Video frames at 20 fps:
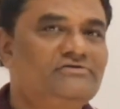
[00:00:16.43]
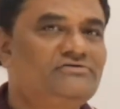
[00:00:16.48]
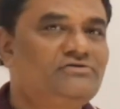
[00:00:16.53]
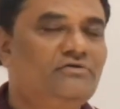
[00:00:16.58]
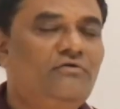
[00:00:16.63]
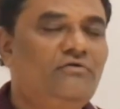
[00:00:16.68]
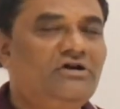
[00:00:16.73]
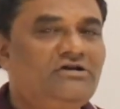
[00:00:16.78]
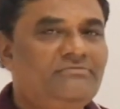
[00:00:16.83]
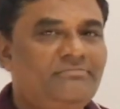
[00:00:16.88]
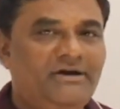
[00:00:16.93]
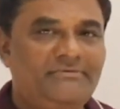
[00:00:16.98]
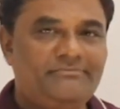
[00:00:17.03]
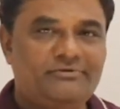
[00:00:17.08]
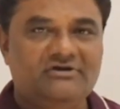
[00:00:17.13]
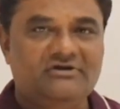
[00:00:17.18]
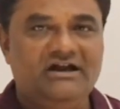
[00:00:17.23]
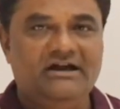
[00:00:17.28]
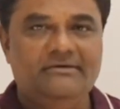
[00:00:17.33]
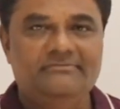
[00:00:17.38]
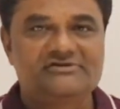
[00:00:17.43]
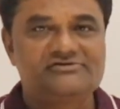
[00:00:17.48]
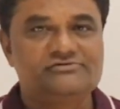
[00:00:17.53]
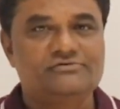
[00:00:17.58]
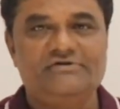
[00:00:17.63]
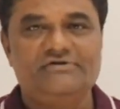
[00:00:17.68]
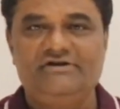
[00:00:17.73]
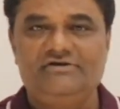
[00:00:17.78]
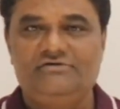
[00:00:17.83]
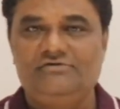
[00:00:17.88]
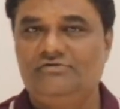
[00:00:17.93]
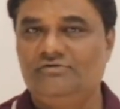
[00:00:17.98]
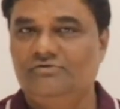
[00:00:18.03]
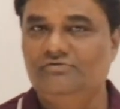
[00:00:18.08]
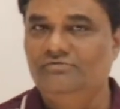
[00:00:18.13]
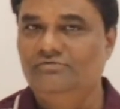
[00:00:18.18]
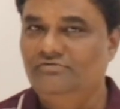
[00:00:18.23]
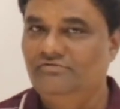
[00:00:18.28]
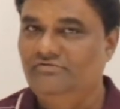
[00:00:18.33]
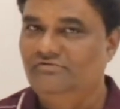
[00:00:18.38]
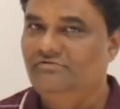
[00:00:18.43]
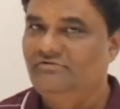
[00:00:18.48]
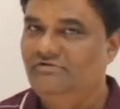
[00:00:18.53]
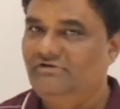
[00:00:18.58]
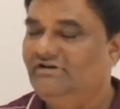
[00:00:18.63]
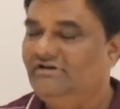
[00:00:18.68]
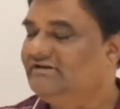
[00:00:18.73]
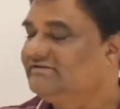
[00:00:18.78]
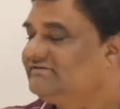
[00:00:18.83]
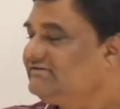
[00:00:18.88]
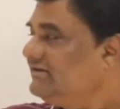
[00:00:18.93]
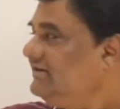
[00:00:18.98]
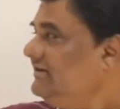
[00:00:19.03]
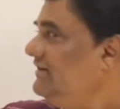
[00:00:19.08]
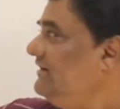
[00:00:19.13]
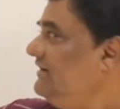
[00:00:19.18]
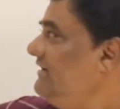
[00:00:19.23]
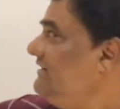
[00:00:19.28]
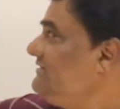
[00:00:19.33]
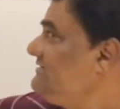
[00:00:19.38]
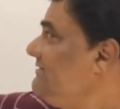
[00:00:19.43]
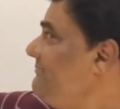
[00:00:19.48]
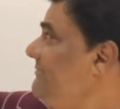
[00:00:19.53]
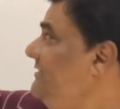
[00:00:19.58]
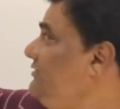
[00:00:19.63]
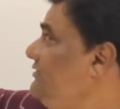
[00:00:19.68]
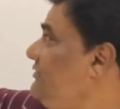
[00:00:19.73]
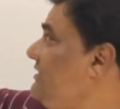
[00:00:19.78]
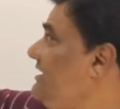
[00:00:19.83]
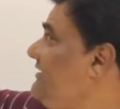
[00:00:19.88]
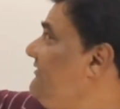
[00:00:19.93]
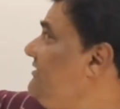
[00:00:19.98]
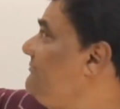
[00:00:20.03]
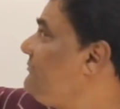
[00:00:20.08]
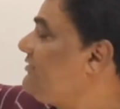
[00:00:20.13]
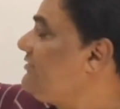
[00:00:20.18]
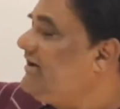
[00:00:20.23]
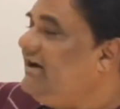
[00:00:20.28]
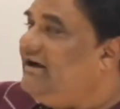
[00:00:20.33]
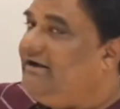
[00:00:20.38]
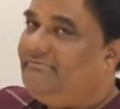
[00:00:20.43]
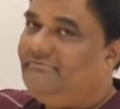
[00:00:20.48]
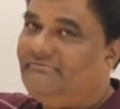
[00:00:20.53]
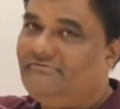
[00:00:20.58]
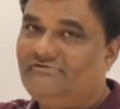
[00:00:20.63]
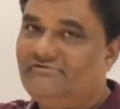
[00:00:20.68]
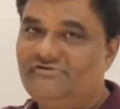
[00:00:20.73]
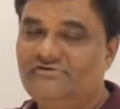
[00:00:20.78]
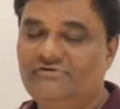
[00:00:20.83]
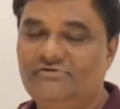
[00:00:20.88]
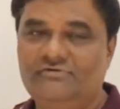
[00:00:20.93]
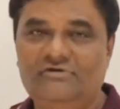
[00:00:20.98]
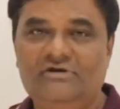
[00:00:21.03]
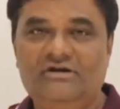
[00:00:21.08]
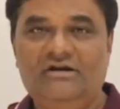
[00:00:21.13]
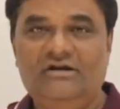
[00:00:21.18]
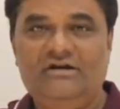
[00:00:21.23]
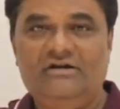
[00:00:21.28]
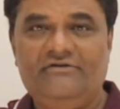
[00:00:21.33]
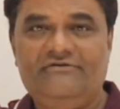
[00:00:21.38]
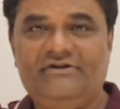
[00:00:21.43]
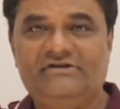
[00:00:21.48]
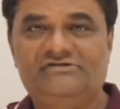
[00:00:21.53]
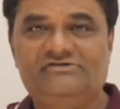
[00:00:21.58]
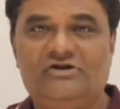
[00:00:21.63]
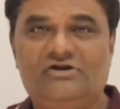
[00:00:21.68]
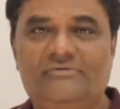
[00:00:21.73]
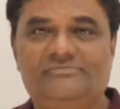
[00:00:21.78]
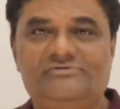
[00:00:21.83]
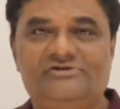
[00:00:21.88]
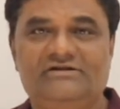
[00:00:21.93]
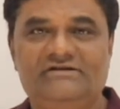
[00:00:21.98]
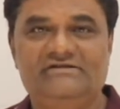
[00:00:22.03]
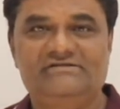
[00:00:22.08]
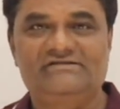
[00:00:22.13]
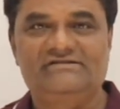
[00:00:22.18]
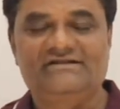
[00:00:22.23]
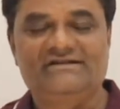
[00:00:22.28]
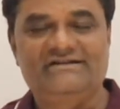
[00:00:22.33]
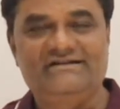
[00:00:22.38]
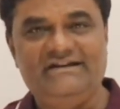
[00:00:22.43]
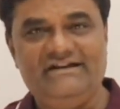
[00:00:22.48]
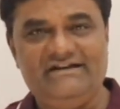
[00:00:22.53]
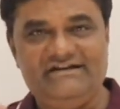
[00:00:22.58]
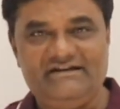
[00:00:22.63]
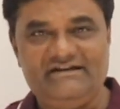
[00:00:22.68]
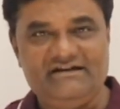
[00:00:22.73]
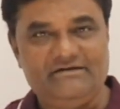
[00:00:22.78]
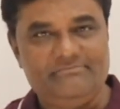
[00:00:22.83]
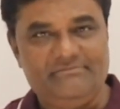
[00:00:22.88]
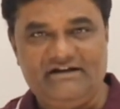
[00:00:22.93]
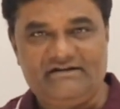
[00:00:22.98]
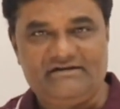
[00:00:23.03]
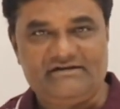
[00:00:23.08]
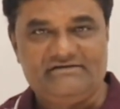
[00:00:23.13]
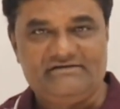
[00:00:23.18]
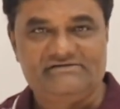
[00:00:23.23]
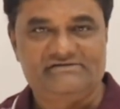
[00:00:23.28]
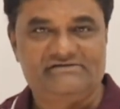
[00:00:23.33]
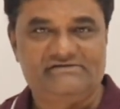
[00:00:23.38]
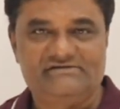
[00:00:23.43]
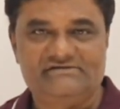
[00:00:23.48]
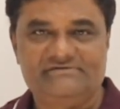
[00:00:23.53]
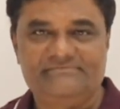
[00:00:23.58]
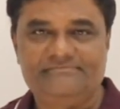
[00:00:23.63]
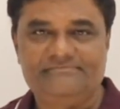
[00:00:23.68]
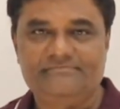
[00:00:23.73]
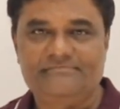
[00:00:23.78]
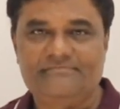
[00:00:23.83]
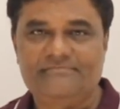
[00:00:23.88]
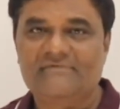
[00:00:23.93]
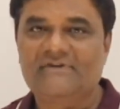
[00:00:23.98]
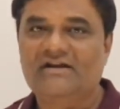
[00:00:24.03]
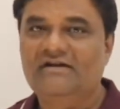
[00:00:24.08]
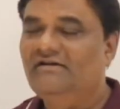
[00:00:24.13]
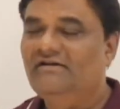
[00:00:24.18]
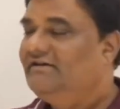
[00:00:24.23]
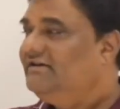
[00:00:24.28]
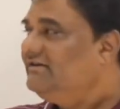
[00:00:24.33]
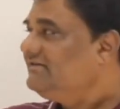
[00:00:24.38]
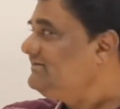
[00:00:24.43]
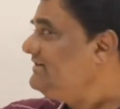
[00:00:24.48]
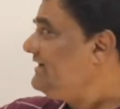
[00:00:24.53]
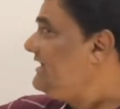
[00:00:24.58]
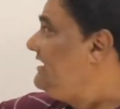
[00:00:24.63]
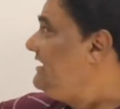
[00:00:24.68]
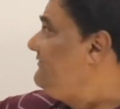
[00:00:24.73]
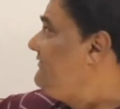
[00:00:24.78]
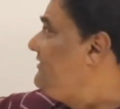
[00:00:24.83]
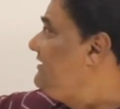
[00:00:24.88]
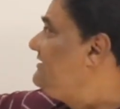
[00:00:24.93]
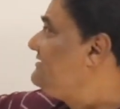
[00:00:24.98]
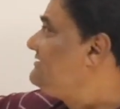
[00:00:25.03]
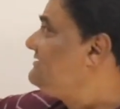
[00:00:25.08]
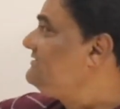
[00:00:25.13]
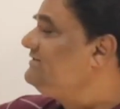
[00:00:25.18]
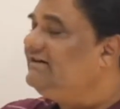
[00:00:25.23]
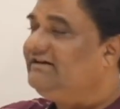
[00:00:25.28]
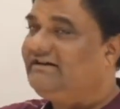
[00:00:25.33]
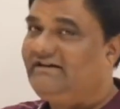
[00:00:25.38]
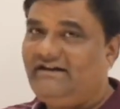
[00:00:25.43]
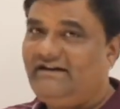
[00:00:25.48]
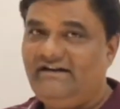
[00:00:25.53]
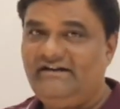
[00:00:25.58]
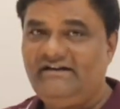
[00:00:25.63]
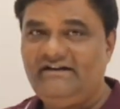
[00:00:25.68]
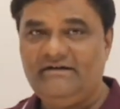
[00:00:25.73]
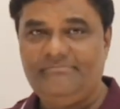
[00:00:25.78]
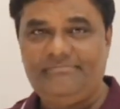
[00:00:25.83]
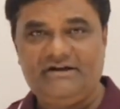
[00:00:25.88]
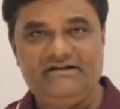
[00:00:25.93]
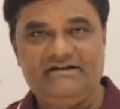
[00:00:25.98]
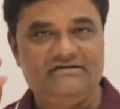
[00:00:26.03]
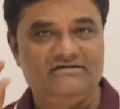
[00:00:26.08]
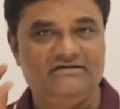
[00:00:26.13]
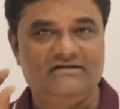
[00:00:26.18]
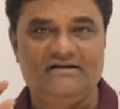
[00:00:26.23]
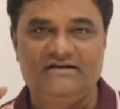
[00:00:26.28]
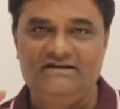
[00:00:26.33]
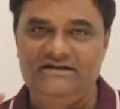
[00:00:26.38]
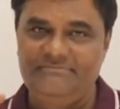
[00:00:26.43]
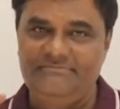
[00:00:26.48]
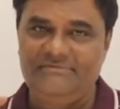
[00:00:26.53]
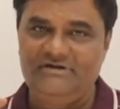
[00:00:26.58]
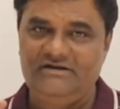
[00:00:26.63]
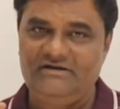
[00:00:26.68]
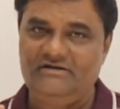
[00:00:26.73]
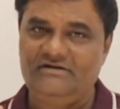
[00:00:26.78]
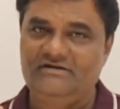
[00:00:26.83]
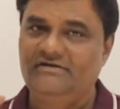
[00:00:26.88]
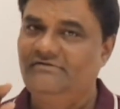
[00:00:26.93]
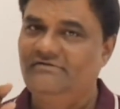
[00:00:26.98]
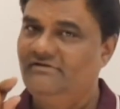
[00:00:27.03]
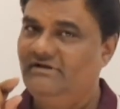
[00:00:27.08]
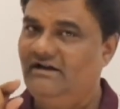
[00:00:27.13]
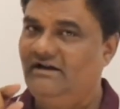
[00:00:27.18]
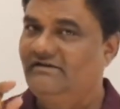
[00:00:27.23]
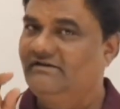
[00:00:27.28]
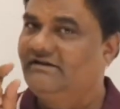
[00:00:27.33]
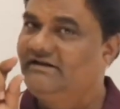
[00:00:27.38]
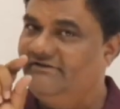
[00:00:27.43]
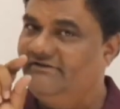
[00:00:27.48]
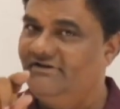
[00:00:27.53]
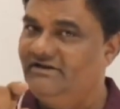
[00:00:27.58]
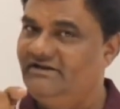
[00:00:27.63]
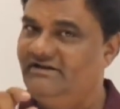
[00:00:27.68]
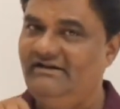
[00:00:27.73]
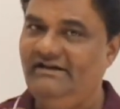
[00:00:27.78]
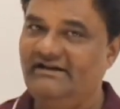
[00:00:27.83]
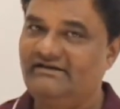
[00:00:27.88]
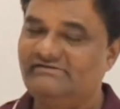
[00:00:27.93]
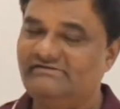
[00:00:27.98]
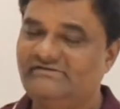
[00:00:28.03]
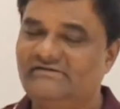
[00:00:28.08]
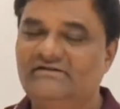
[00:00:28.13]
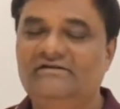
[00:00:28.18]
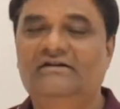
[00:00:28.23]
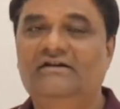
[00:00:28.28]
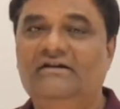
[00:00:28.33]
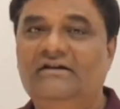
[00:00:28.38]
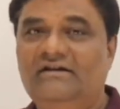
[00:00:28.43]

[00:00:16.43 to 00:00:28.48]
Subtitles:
So what my program is going to do is, it's a menu-driven program. So first option is creating a matrix. Second one is getting a particular element at a given index.